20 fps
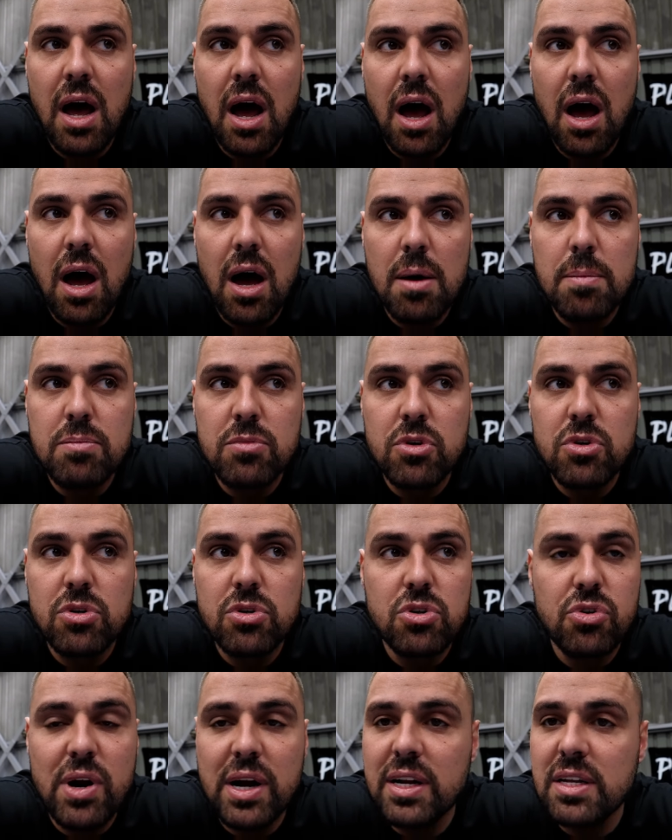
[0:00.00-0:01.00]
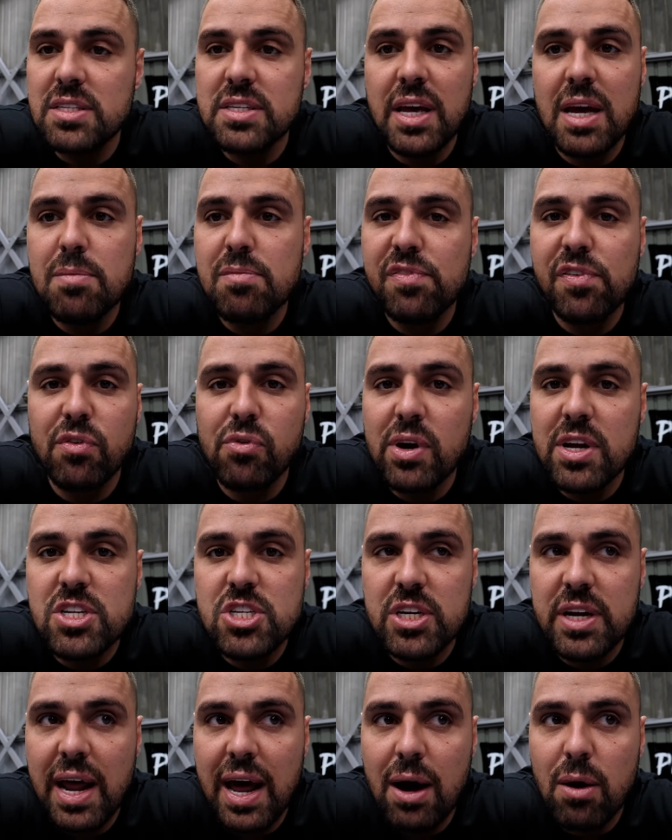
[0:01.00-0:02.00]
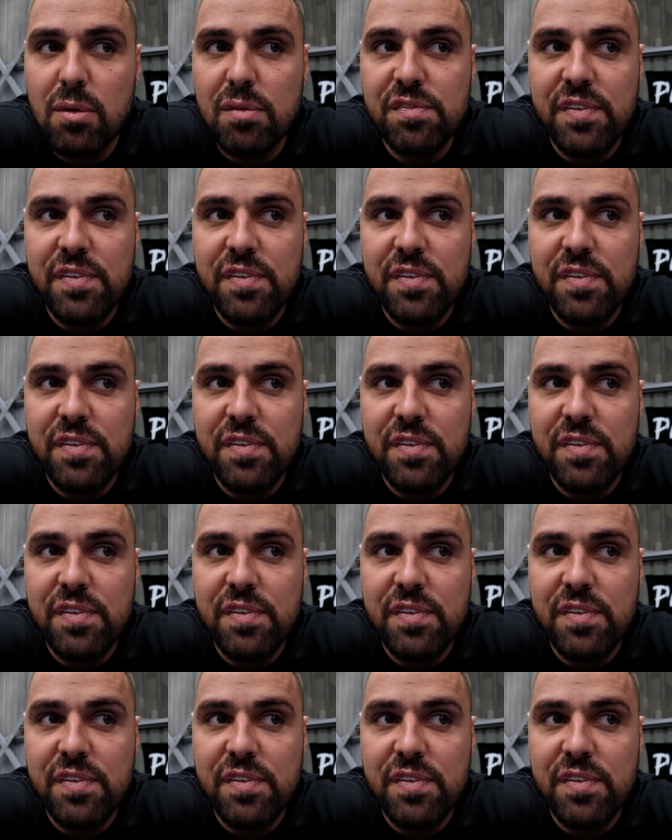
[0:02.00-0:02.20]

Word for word: Um, credit to him for reaching out.